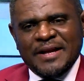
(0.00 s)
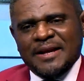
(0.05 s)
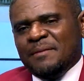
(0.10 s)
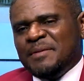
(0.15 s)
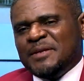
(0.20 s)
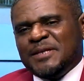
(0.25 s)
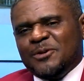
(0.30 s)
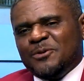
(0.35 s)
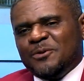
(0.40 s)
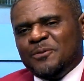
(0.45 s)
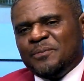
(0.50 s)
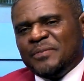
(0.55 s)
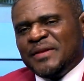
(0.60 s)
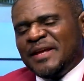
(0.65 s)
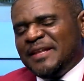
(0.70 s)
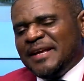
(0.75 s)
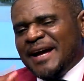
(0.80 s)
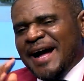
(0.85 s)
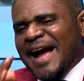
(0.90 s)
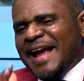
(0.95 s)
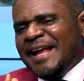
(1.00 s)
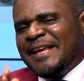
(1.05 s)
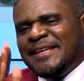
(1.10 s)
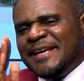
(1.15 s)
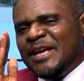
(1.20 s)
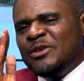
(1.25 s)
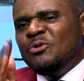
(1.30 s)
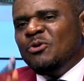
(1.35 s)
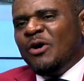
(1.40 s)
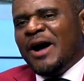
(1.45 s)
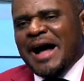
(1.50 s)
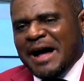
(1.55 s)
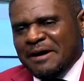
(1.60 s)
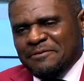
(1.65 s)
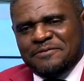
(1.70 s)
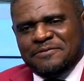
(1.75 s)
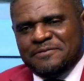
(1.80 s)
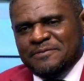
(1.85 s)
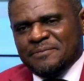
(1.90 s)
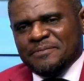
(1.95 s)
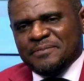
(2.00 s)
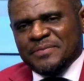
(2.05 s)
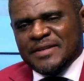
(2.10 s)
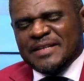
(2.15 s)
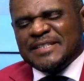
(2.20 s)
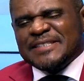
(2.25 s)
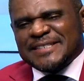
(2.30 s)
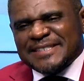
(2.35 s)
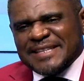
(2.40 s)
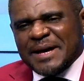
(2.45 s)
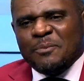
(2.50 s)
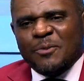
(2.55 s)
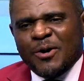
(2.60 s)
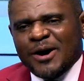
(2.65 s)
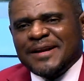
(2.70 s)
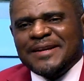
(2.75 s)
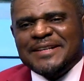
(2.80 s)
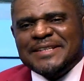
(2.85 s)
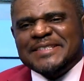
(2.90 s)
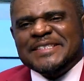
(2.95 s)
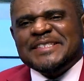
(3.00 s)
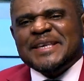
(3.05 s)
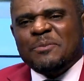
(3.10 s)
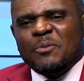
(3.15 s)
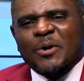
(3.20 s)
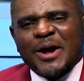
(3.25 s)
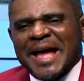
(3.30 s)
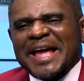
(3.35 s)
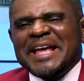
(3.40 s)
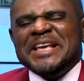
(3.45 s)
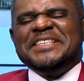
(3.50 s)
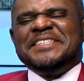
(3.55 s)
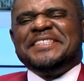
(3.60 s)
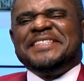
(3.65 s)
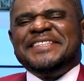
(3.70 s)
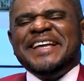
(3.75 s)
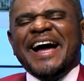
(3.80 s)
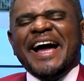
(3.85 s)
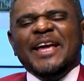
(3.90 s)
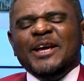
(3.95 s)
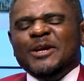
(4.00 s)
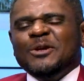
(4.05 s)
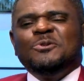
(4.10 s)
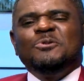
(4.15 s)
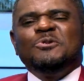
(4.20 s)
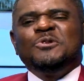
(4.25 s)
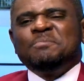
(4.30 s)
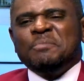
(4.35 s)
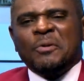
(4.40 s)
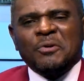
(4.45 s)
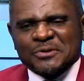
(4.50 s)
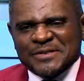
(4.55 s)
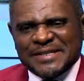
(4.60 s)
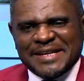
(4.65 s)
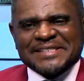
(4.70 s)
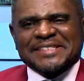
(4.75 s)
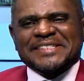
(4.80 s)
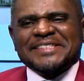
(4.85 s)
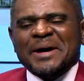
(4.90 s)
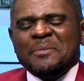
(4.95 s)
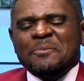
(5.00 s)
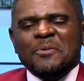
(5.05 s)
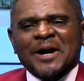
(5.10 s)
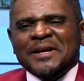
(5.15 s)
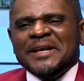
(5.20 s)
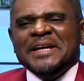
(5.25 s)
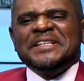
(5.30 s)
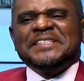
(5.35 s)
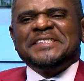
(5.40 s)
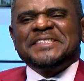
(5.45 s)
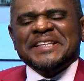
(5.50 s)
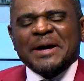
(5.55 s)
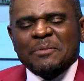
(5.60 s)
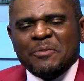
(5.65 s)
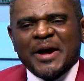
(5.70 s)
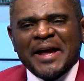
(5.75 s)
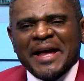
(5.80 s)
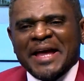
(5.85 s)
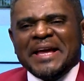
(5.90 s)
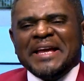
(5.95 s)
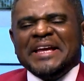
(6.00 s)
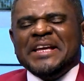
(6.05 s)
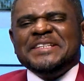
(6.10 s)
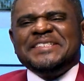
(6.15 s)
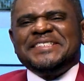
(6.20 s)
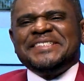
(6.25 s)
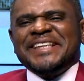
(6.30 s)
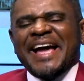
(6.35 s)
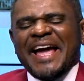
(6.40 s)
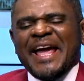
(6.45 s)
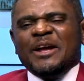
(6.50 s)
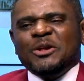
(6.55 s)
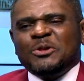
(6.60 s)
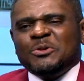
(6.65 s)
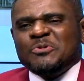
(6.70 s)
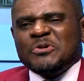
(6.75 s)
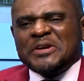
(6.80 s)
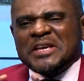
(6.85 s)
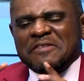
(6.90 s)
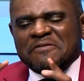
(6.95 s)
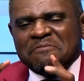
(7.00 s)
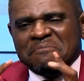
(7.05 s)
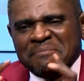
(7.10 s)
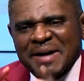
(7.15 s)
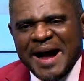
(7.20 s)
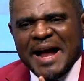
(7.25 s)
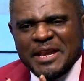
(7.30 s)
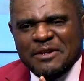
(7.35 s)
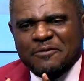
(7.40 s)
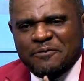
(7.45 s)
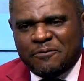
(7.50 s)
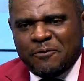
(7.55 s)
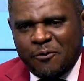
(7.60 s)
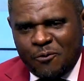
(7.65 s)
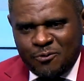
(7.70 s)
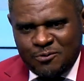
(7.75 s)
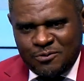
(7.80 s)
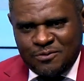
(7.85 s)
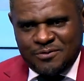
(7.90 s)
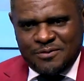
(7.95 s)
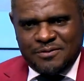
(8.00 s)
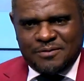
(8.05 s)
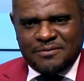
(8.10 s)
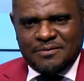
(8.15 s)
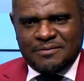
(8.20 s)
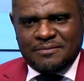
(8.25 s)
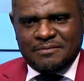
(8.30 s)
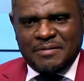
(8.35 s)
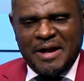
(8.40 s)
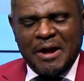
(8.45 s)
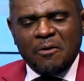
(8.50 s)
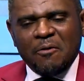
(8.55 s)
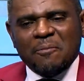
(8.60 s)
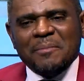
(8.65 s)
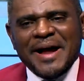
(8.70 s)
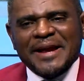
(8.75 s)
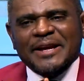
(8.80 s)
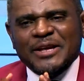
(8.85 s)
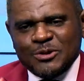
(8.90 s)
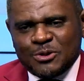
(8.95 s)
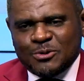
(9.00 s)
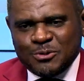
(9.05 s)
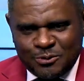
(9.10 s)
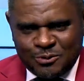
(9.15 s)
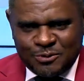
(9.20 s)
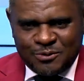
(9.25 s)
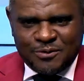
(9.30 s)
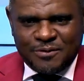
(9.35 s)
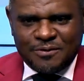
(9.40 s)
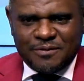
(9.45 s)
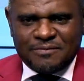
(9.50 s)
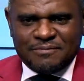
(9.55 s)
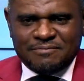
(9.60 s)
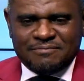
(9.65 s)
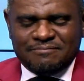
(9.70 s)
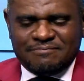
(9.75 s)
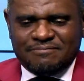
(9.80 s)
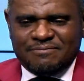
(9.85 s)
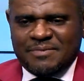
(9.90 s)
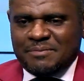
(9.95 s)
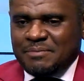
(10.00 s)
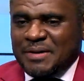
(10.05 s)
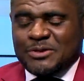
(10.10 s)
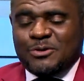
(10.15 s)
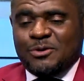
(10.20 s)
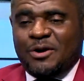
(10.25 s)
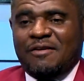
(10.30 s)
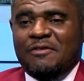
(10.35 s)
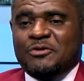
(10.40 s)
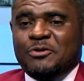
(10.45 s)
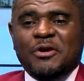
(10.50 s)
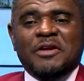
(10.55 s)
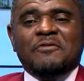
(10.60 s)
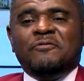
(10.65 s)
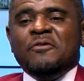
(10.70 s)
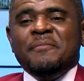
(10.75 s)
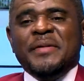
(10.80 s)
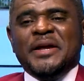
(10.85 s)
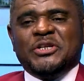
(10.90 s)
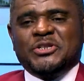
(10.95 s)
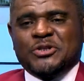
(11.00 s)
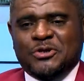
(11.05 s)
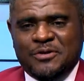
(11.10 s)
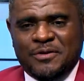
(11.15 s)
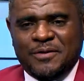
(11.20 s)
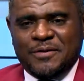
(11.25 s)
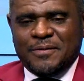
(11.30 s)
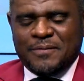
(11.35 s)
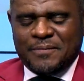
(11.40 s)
Let me tell you, the idea you have, someone somewhere is dying to sponsor. Someone somewhere is dying to give money for, money to, but you have no information.